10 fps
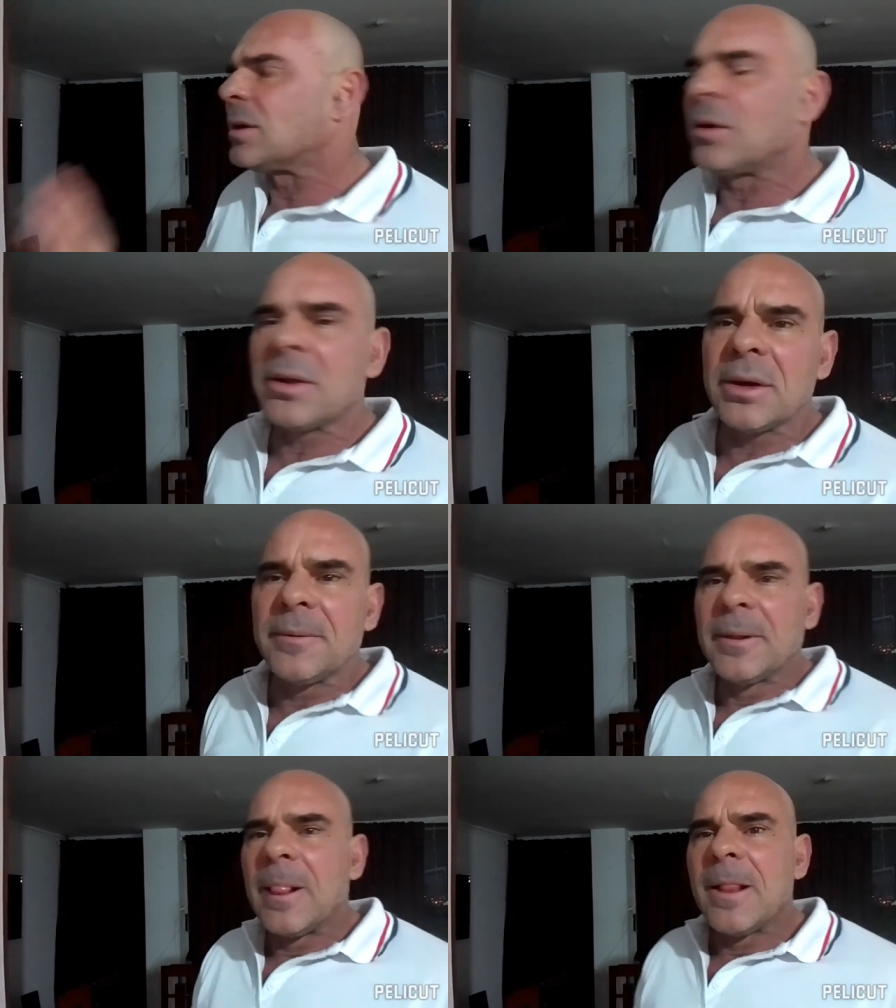
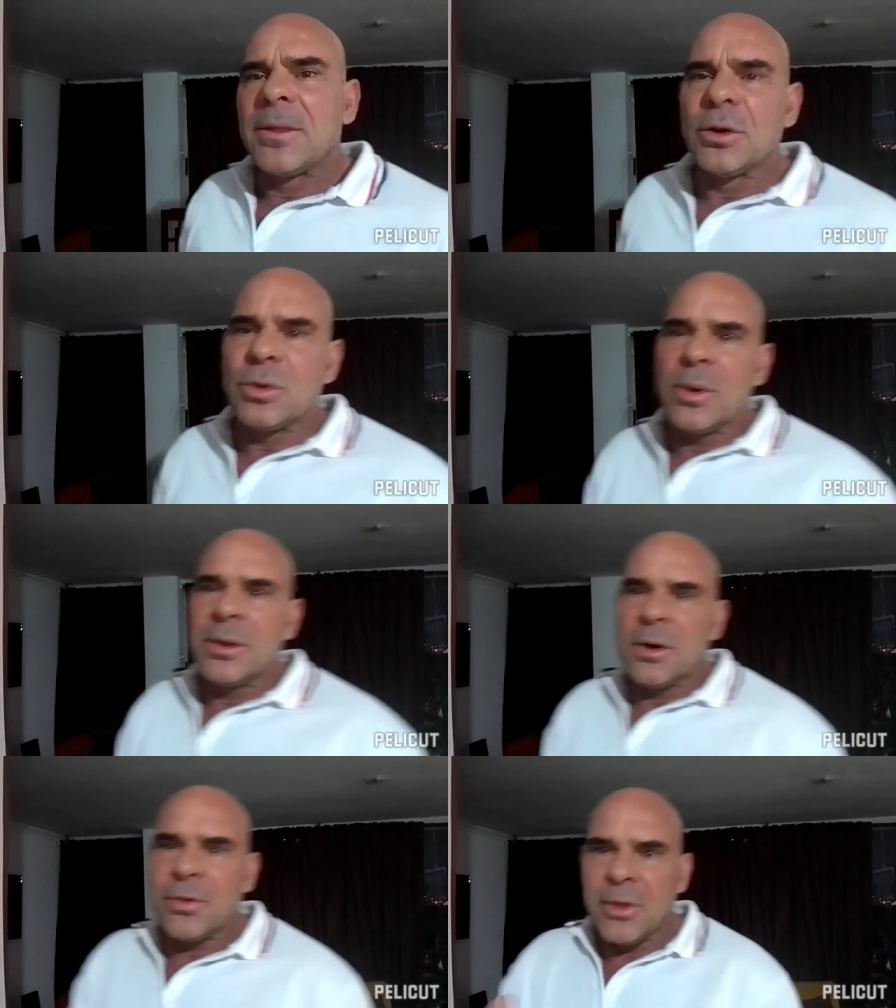They're
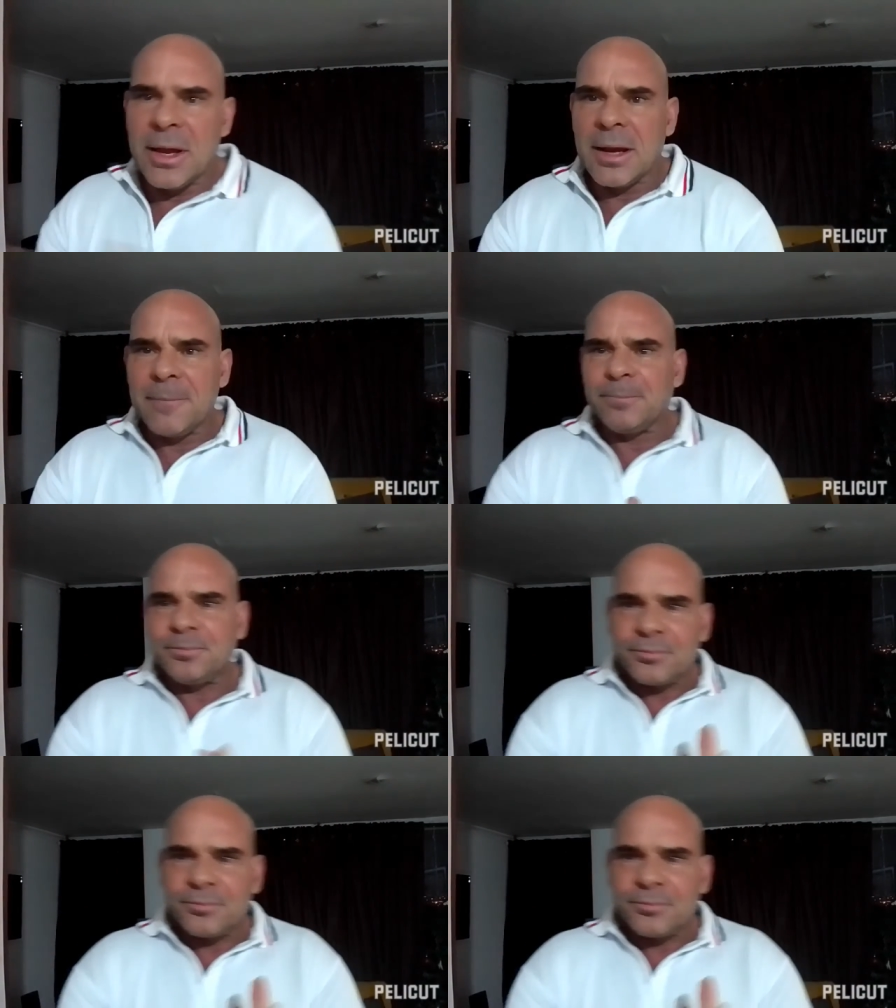doing their thing,